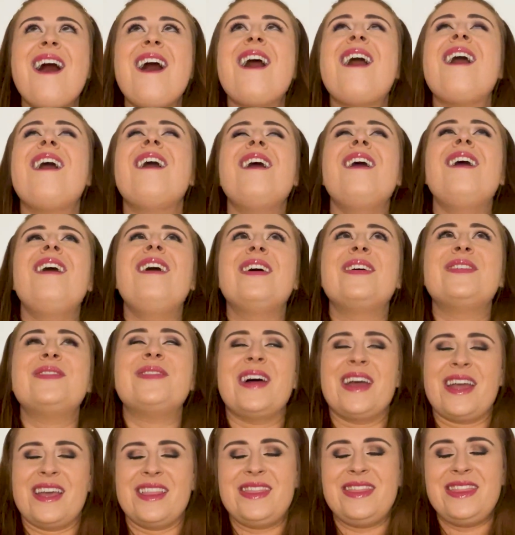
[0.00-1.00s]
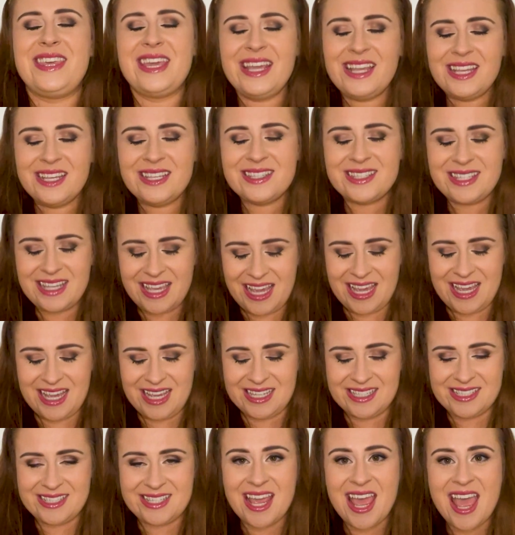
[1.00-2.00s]
Oh, right, this
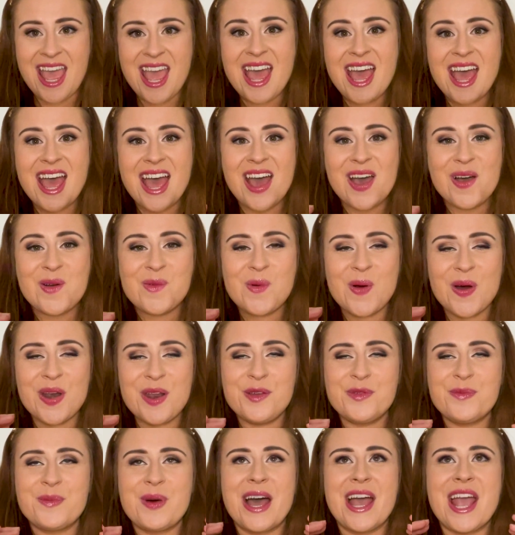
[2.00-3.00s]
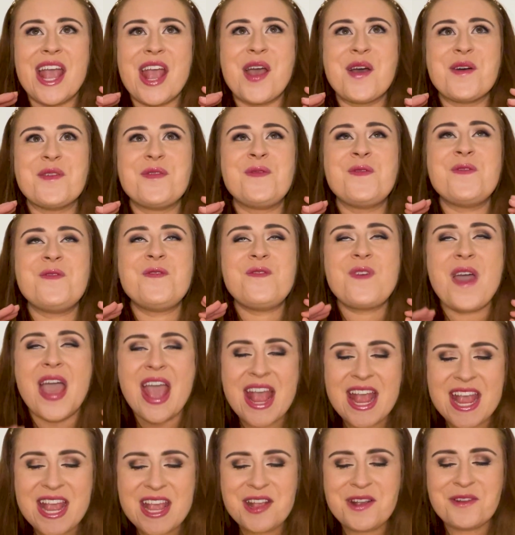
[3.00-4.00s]
is one of my
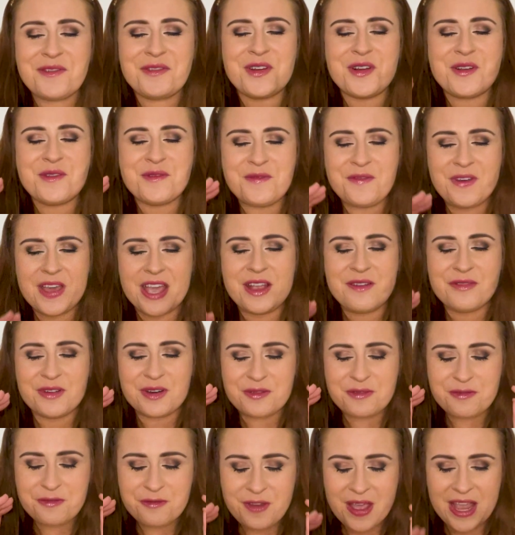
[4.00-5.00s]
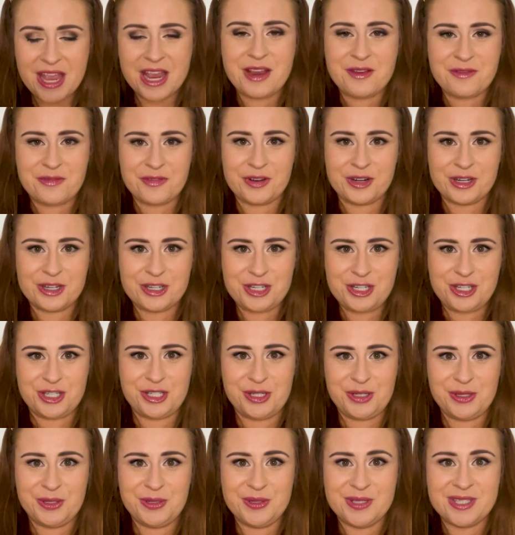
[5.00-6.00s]
favorite
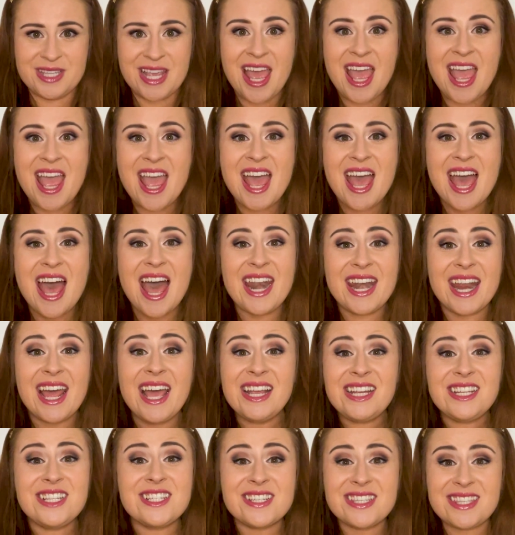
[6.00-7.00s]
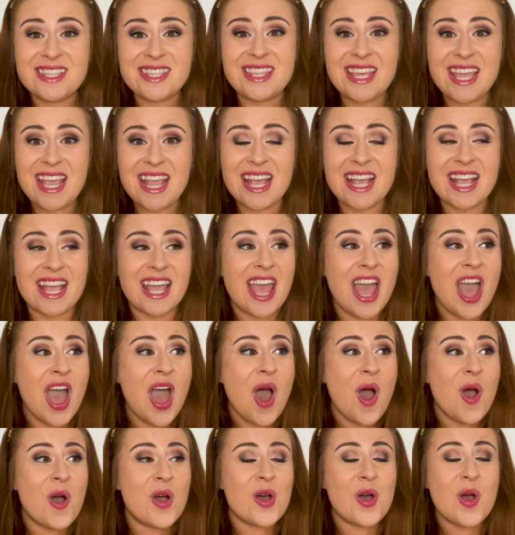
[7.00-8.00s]
shoes. And I just think,
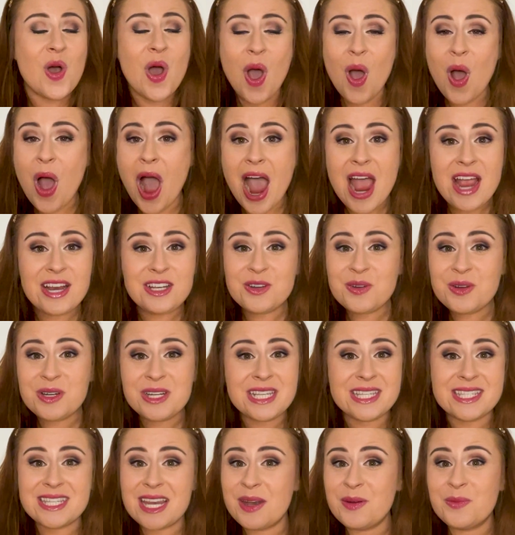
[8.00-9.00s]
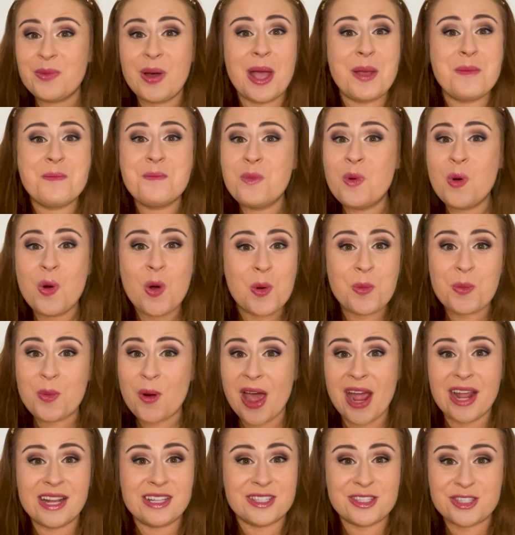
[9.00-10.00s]
I don't understand why more
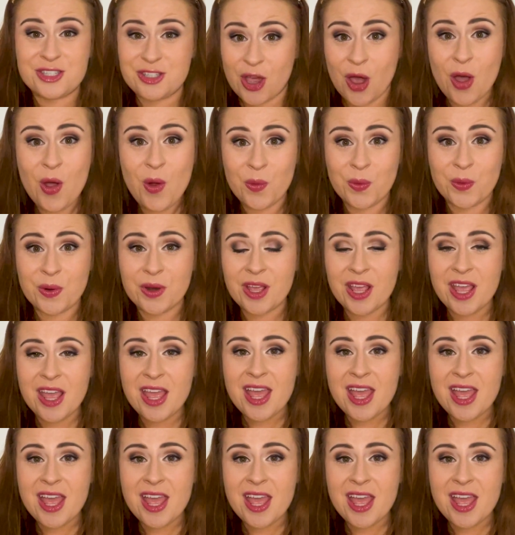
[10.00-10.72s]
brides don't.